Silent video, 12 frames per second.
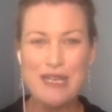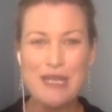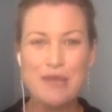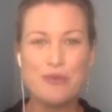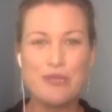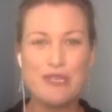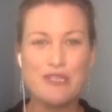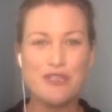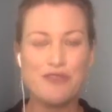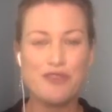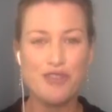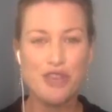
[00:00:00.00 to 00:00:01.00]
equally so
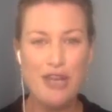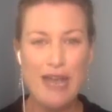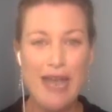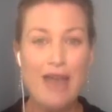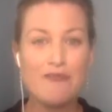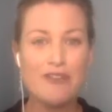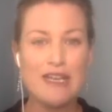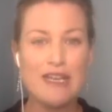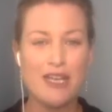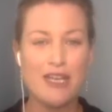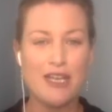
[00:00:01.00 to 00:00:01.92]
if you don't have any yet and